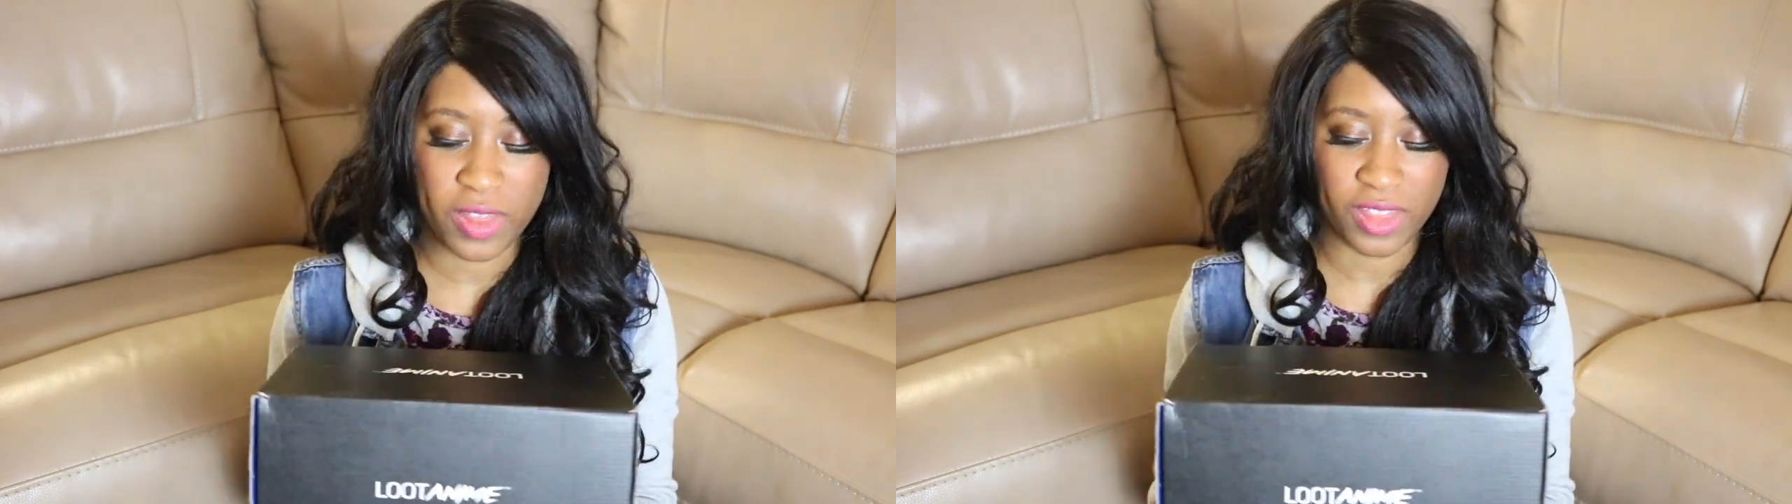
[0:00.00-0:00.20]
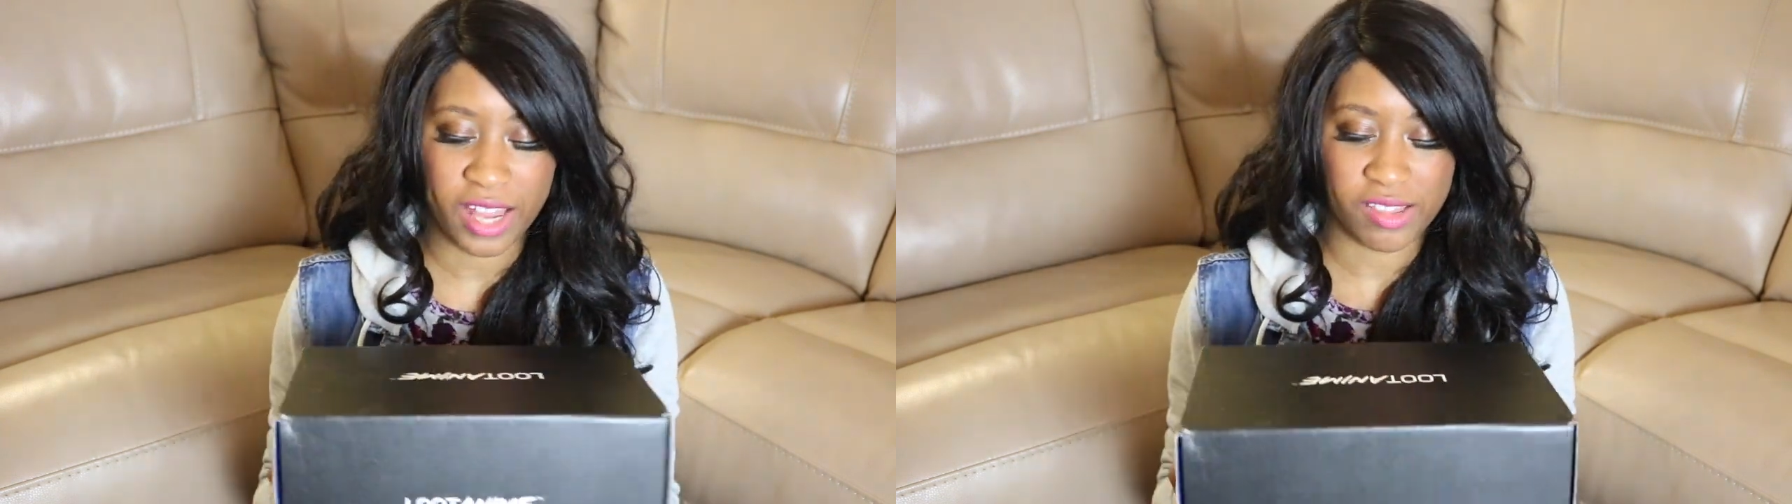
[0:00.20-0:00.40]

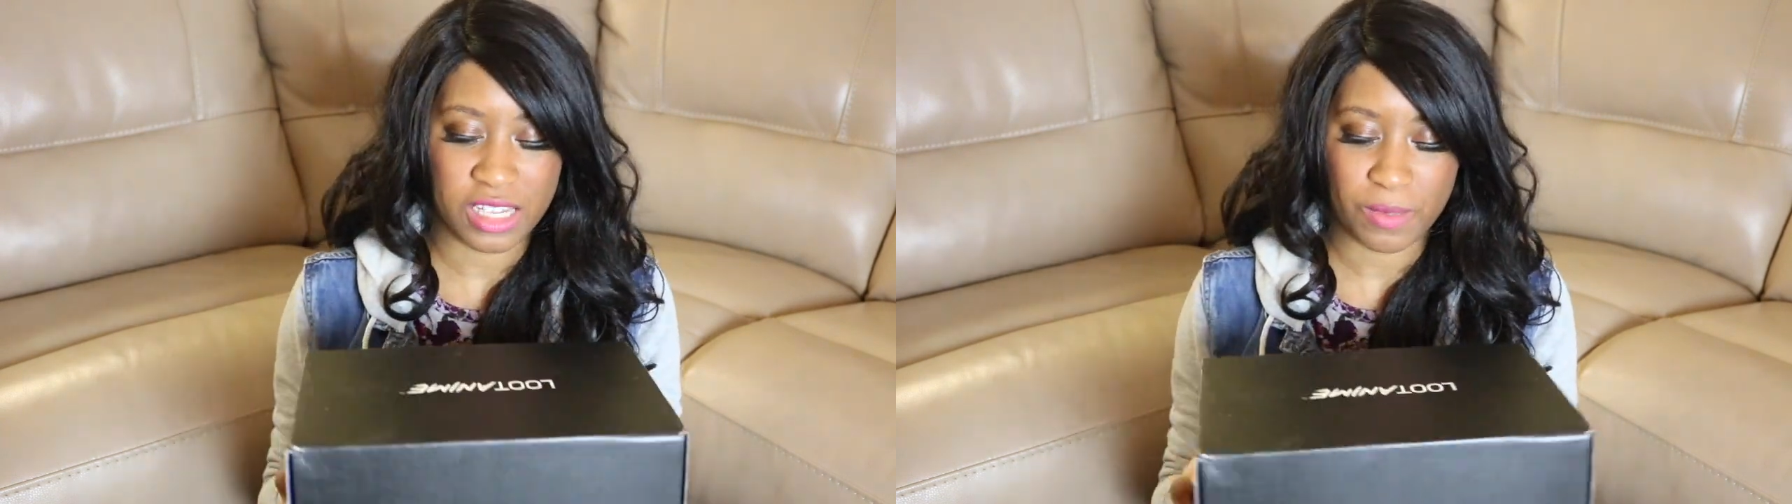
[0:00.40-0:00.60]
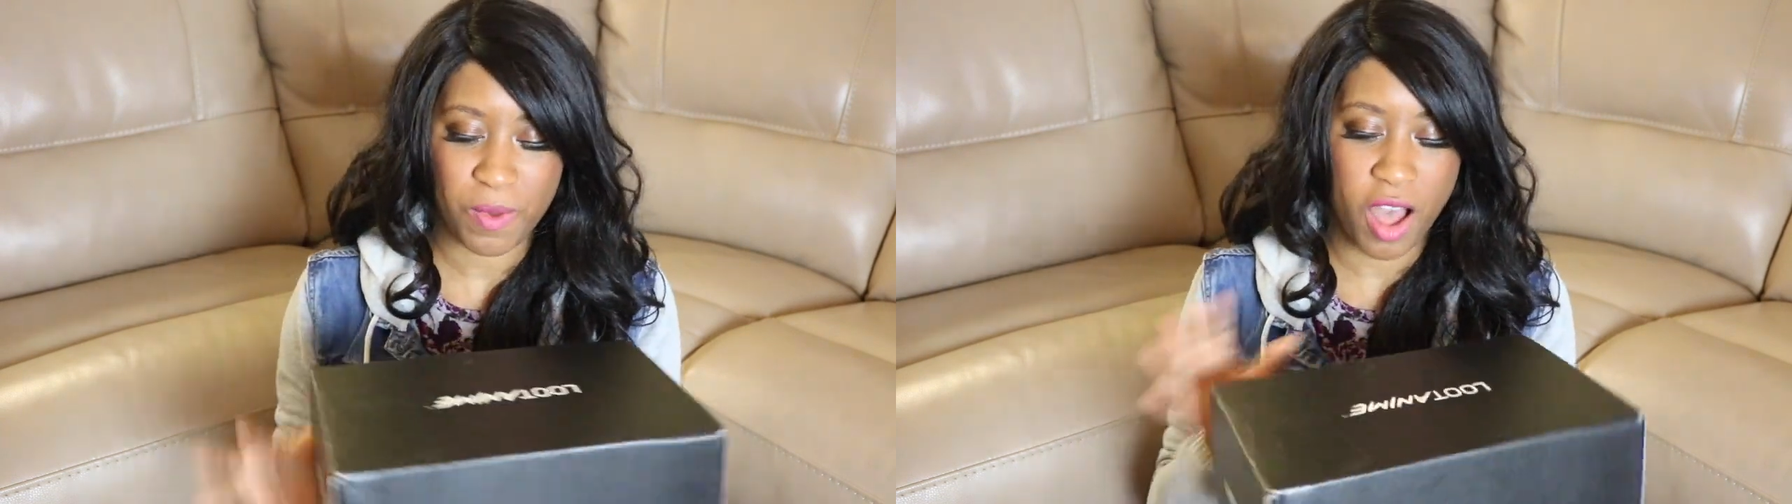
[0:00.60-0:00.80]
when like
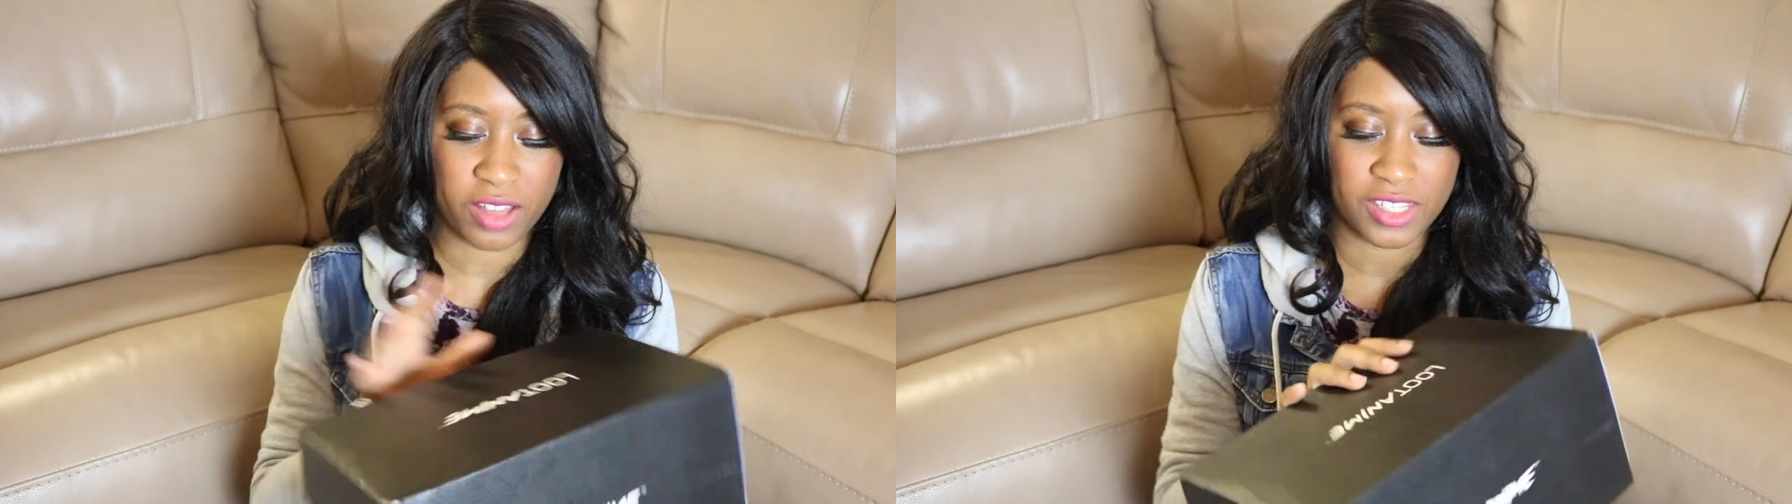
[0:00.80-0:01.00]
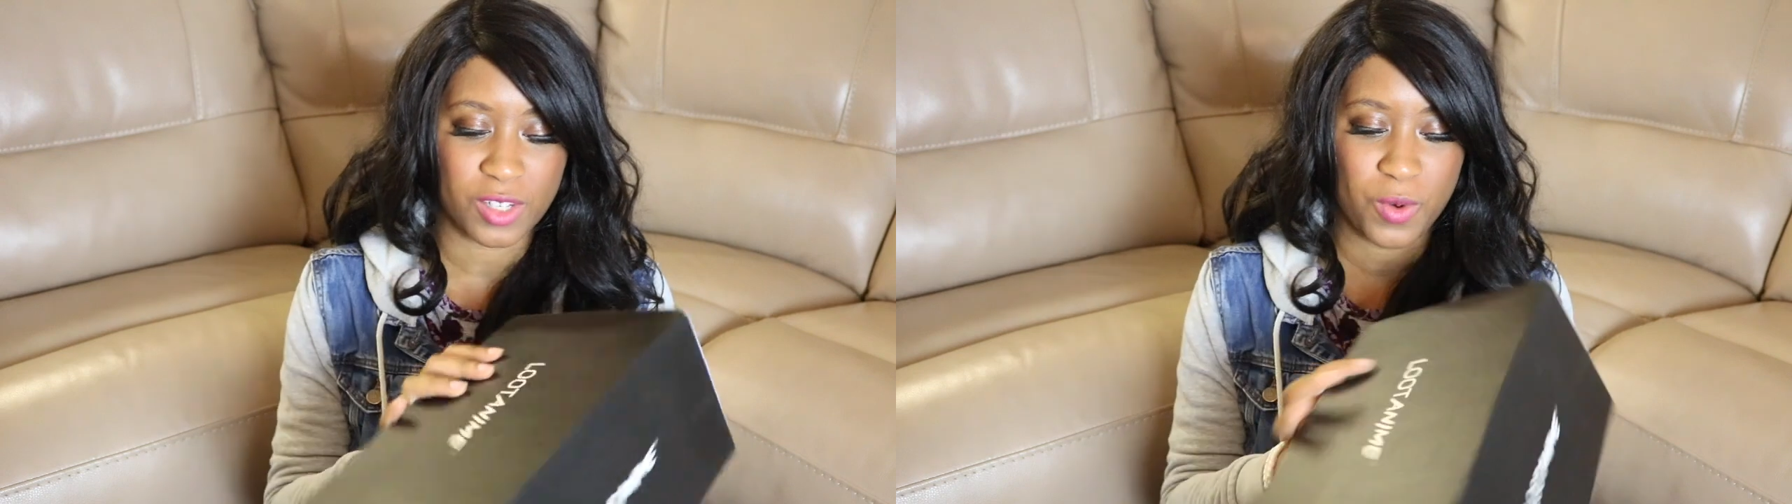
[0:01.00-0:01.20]
these
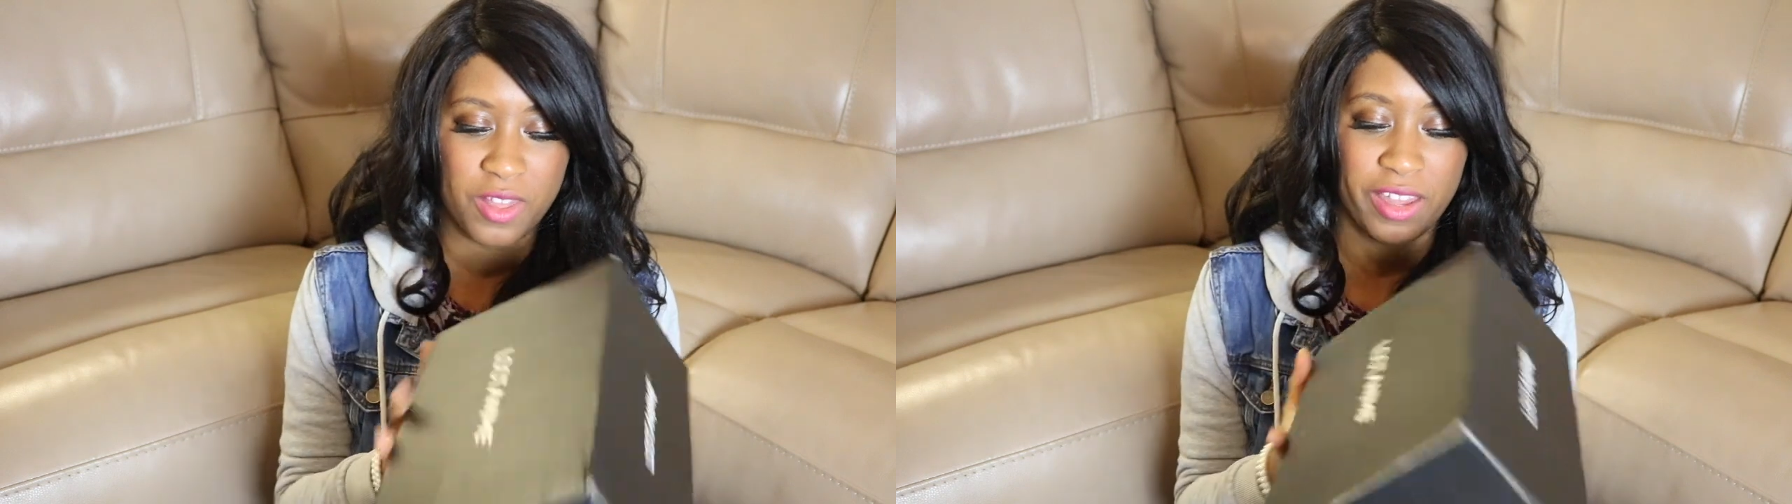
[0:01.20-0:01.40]
boxes were